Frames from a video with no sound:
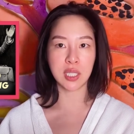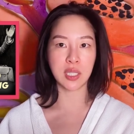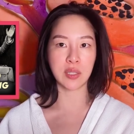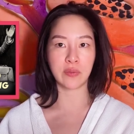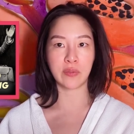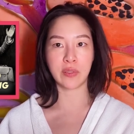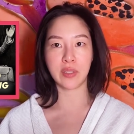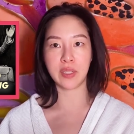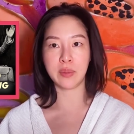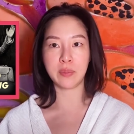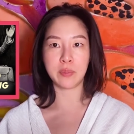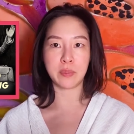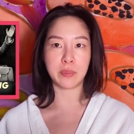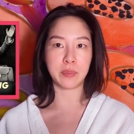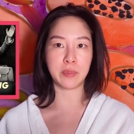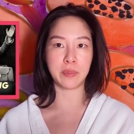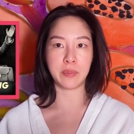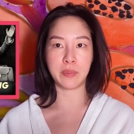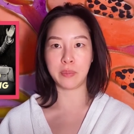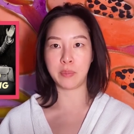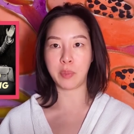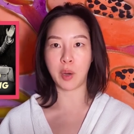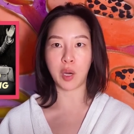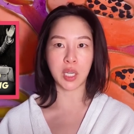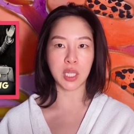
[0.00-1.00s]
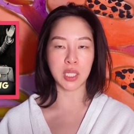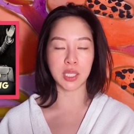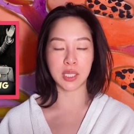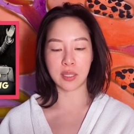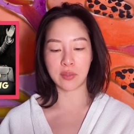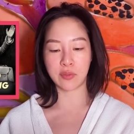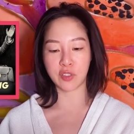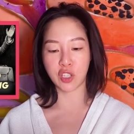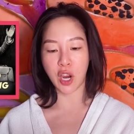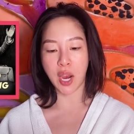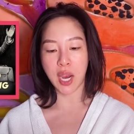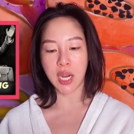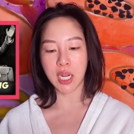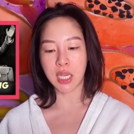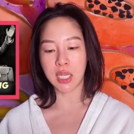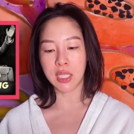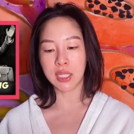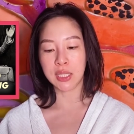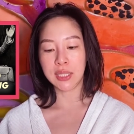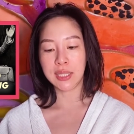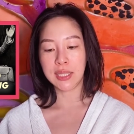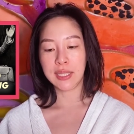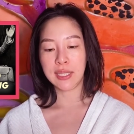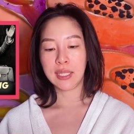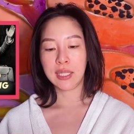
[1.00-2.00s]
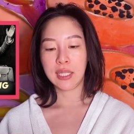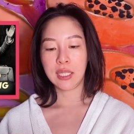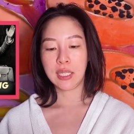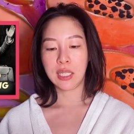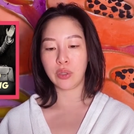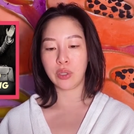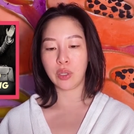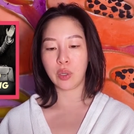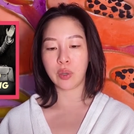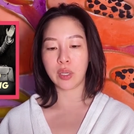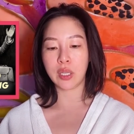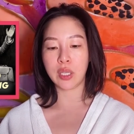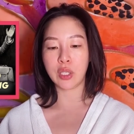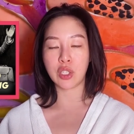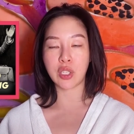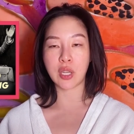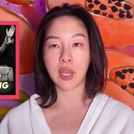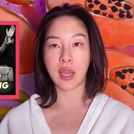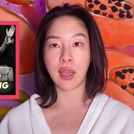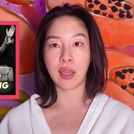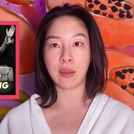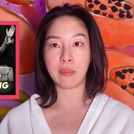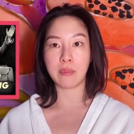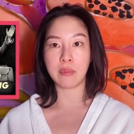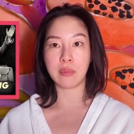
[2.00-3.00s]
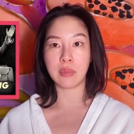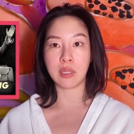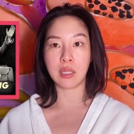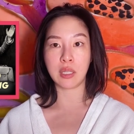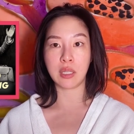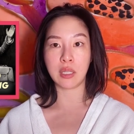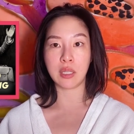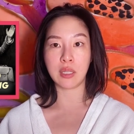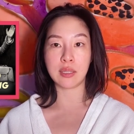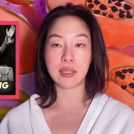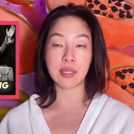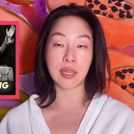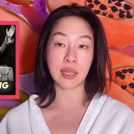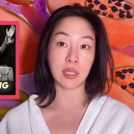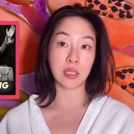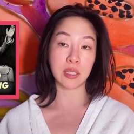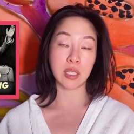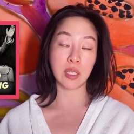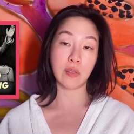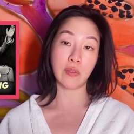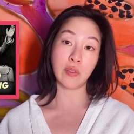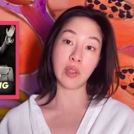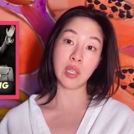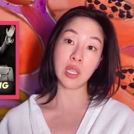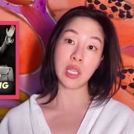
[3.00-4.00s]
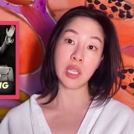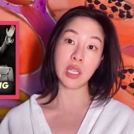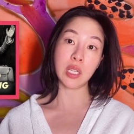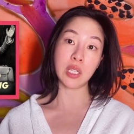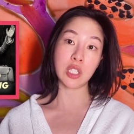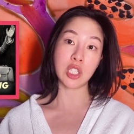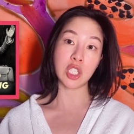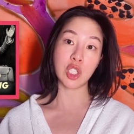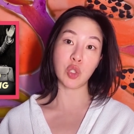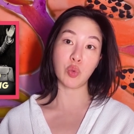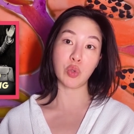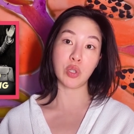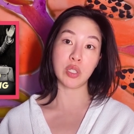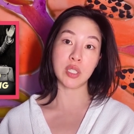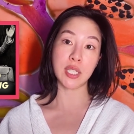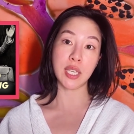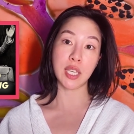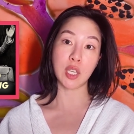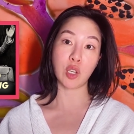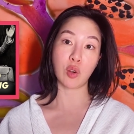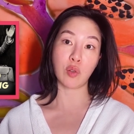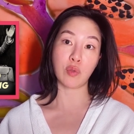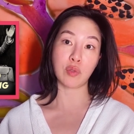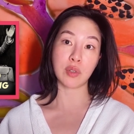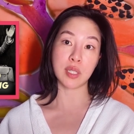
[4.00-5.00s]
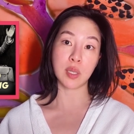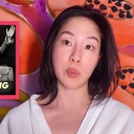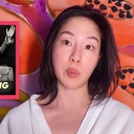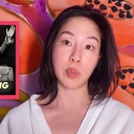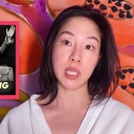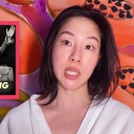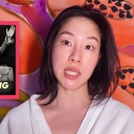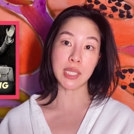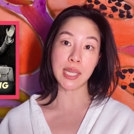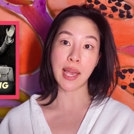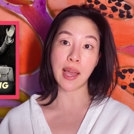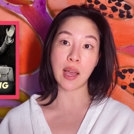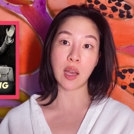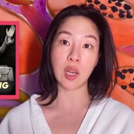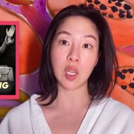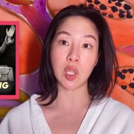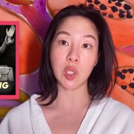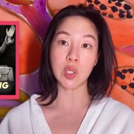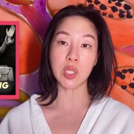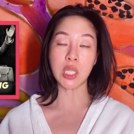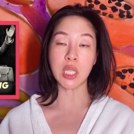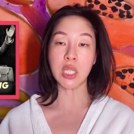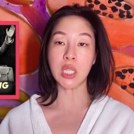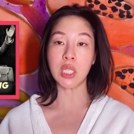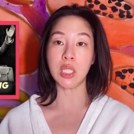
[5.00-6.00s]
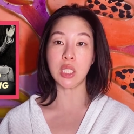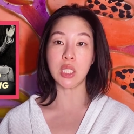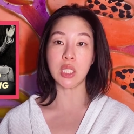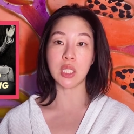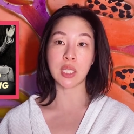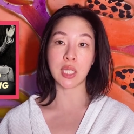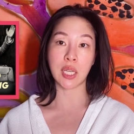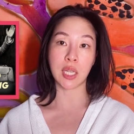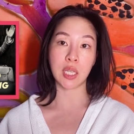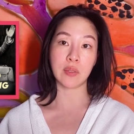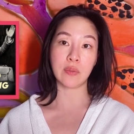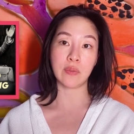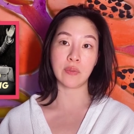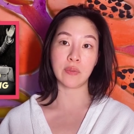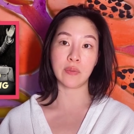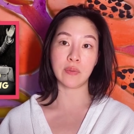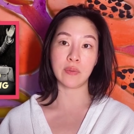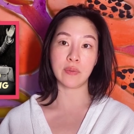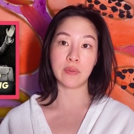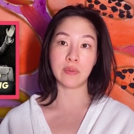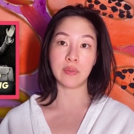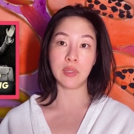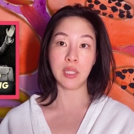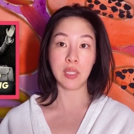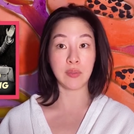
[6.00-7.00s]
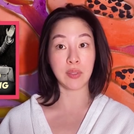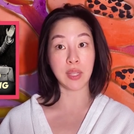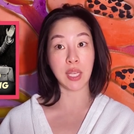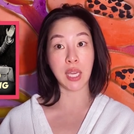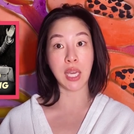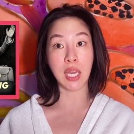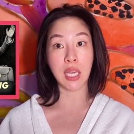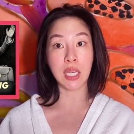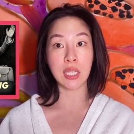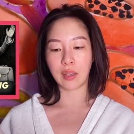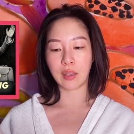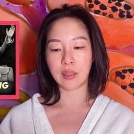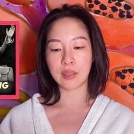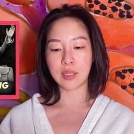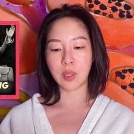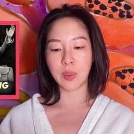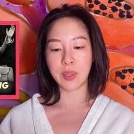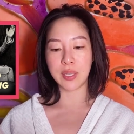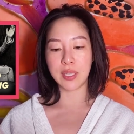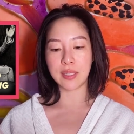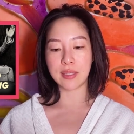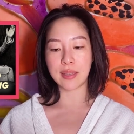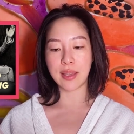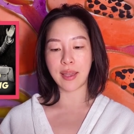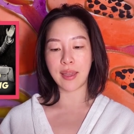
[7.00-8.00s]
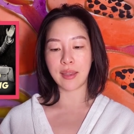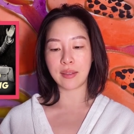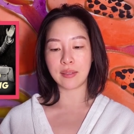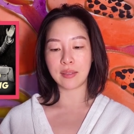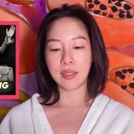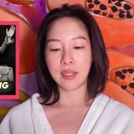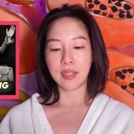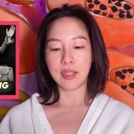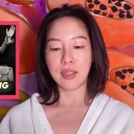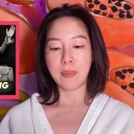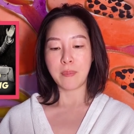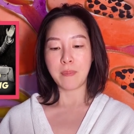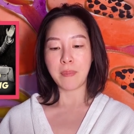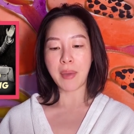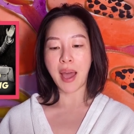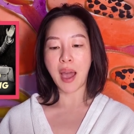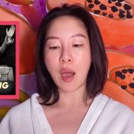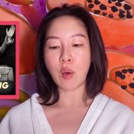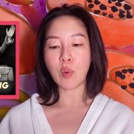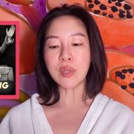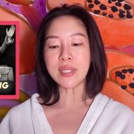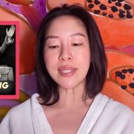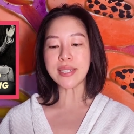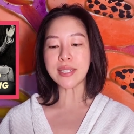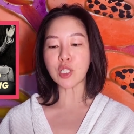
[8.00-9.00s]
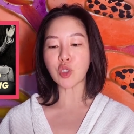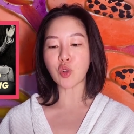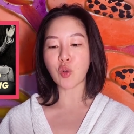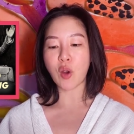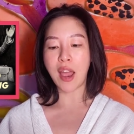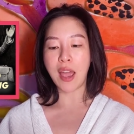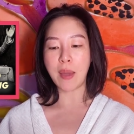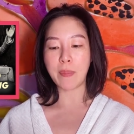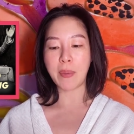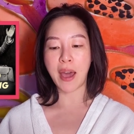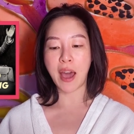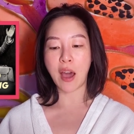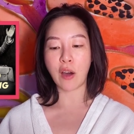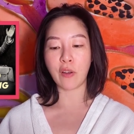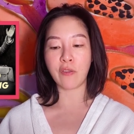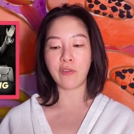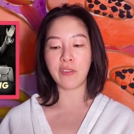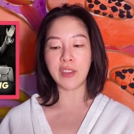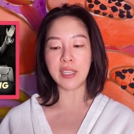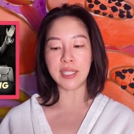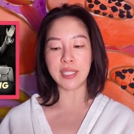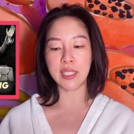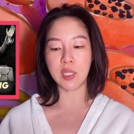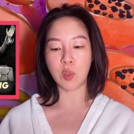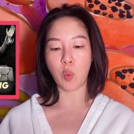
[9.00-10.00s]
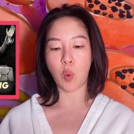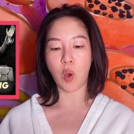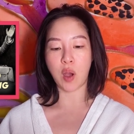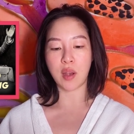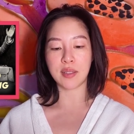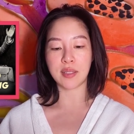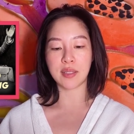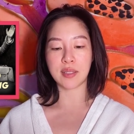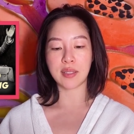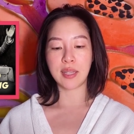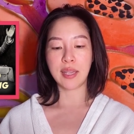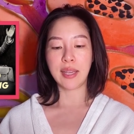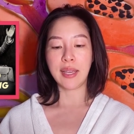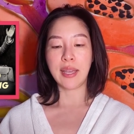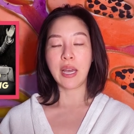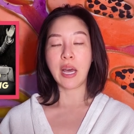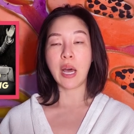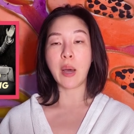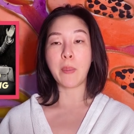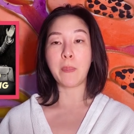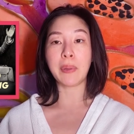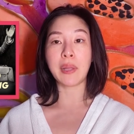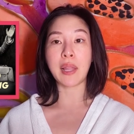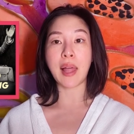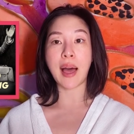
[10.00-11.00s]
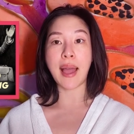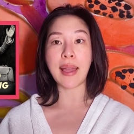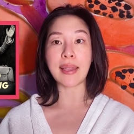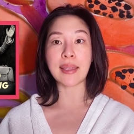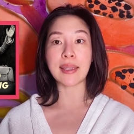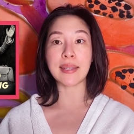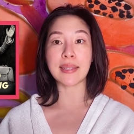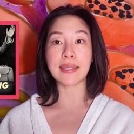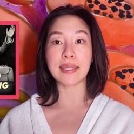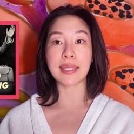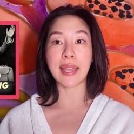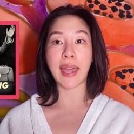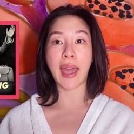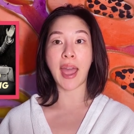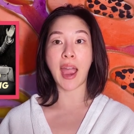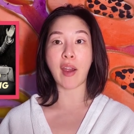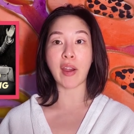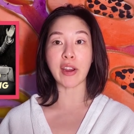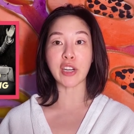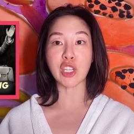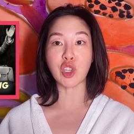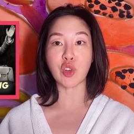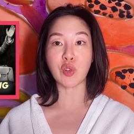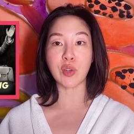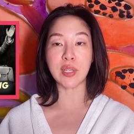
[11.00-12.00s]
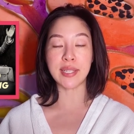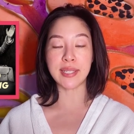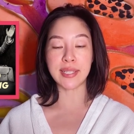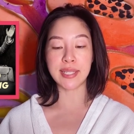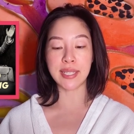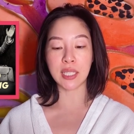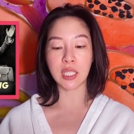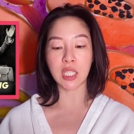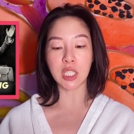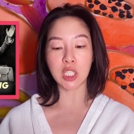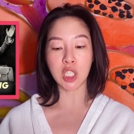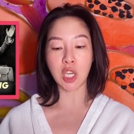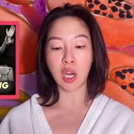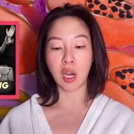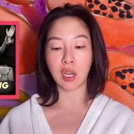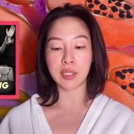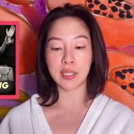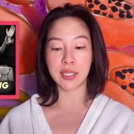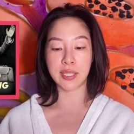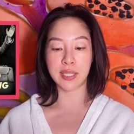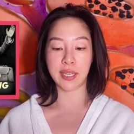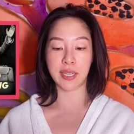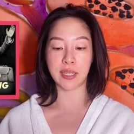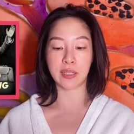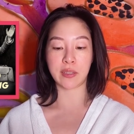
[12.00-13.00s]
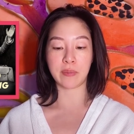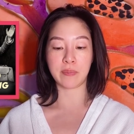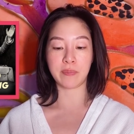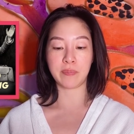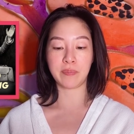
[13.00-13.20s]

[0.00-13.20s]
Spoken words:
different pockets of China. You know, each time he settled in a village, he would take over somebody's house and kind of live there. So he said, Mao would describe how fit he was, applying his characteristic yardstick.